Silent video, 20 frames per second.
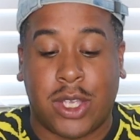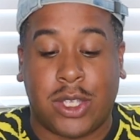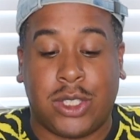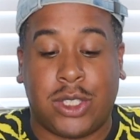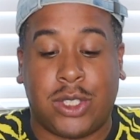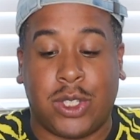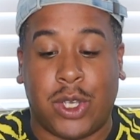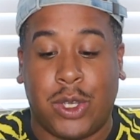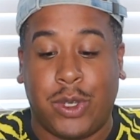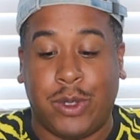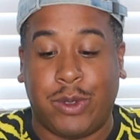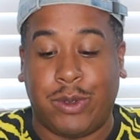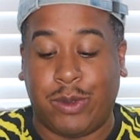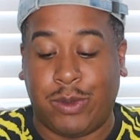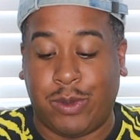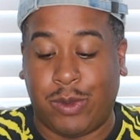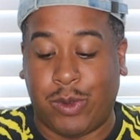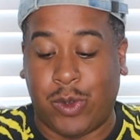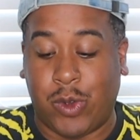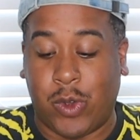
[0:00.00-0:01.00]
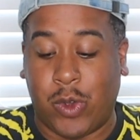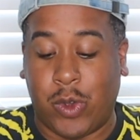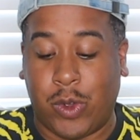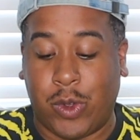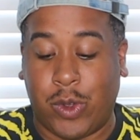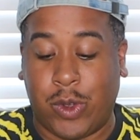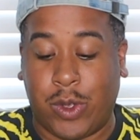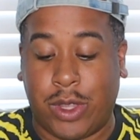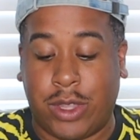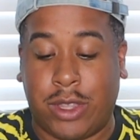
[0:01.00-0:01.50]
So
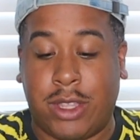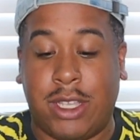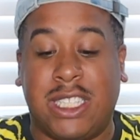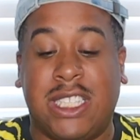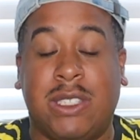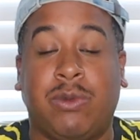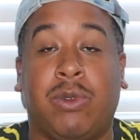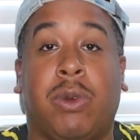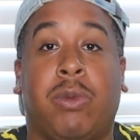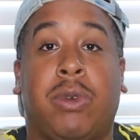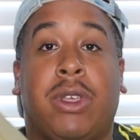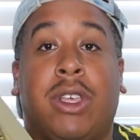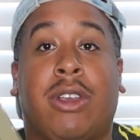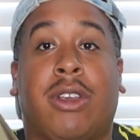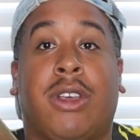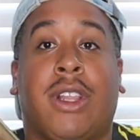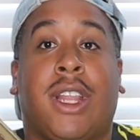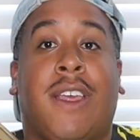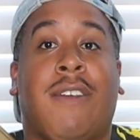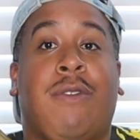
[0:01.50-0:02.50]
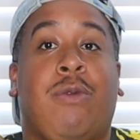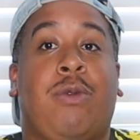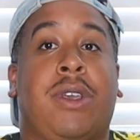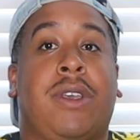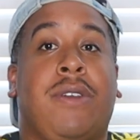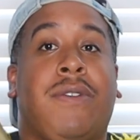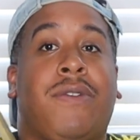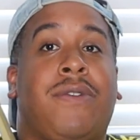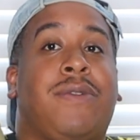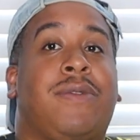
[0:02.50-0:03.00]
this is what we are left
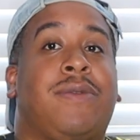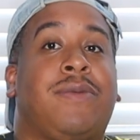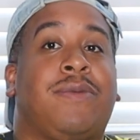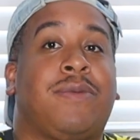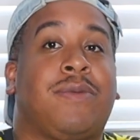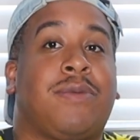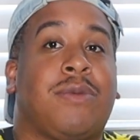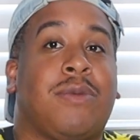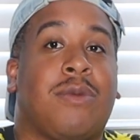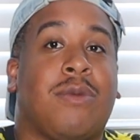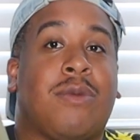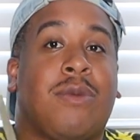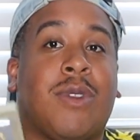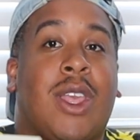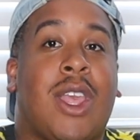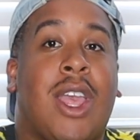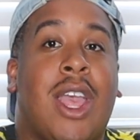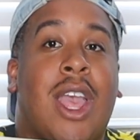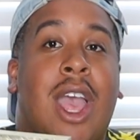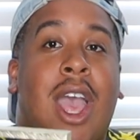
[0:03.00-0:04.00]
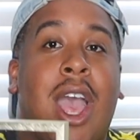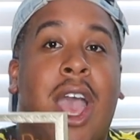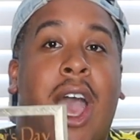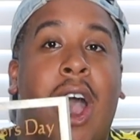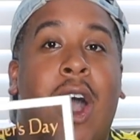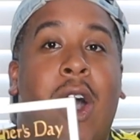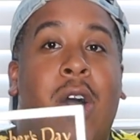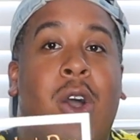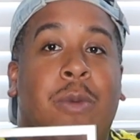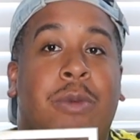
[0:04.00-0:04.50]
with.
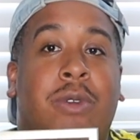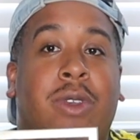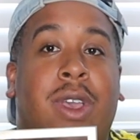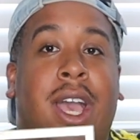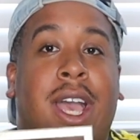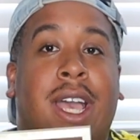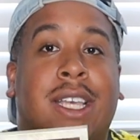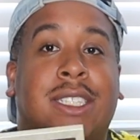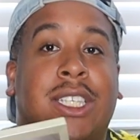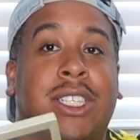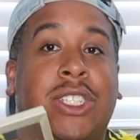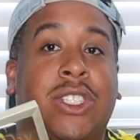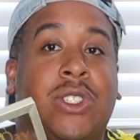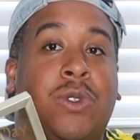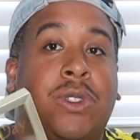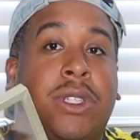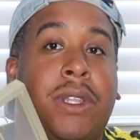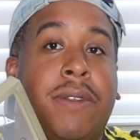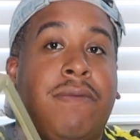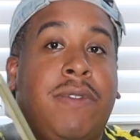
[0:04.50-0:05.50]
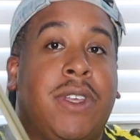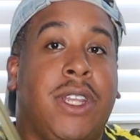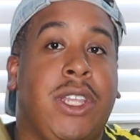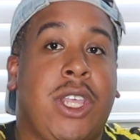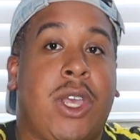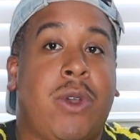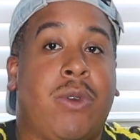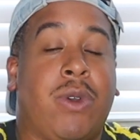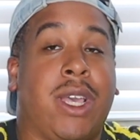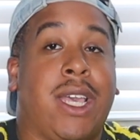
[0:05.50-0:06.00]
I hope you guys enjoyed the
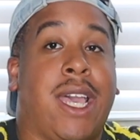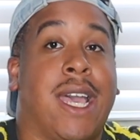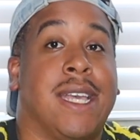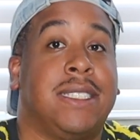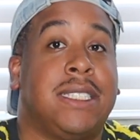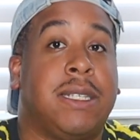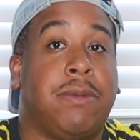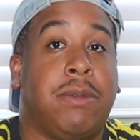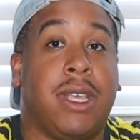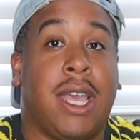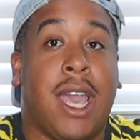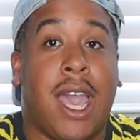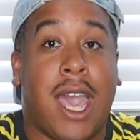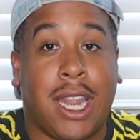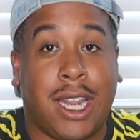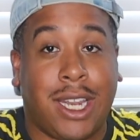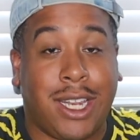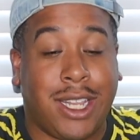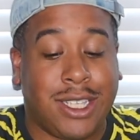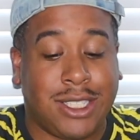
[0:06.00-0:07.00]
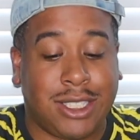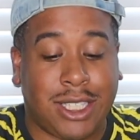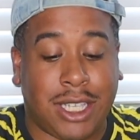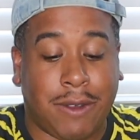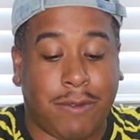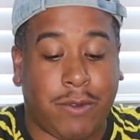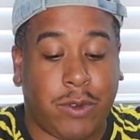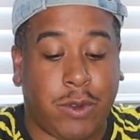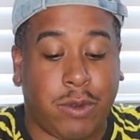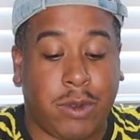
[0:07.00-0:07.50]
video and got something out of this.
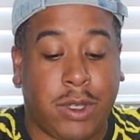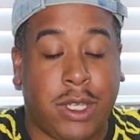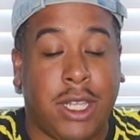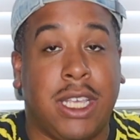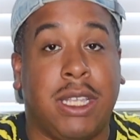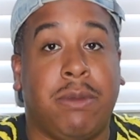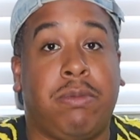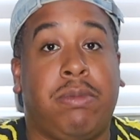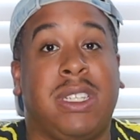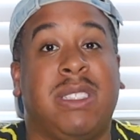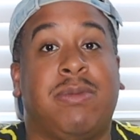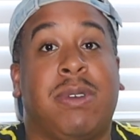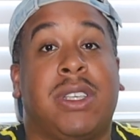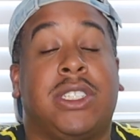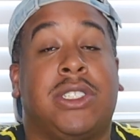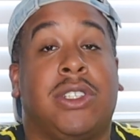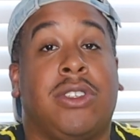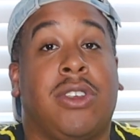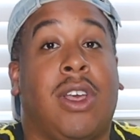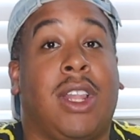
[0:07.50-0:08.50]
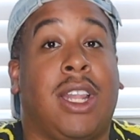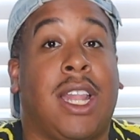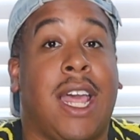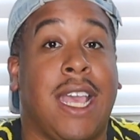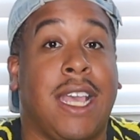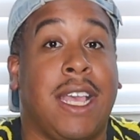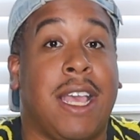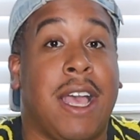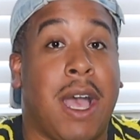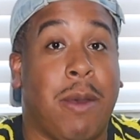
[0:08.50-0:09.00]
If you did, please make sure y'all
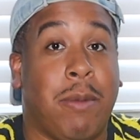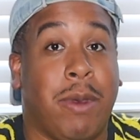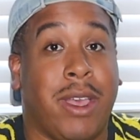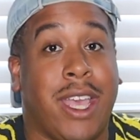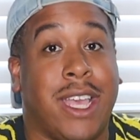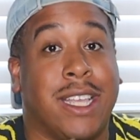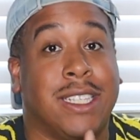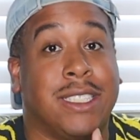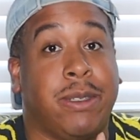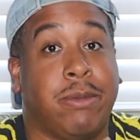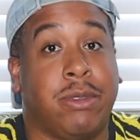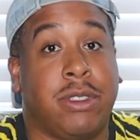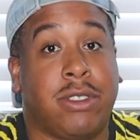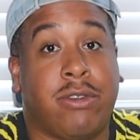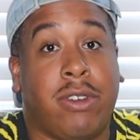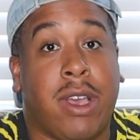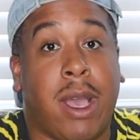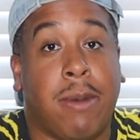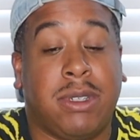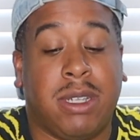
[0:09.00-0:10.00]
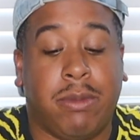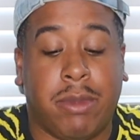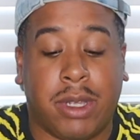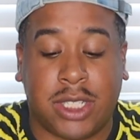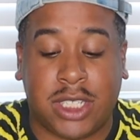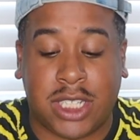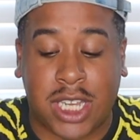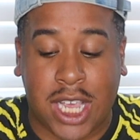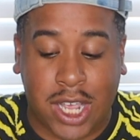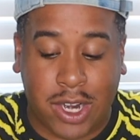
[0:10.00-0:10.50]
like, comment, and subscribe to my
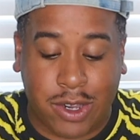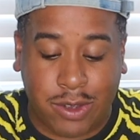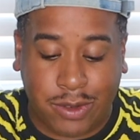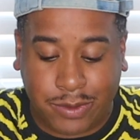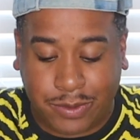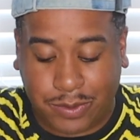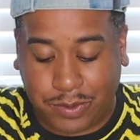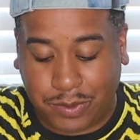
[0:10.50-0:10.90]
channel.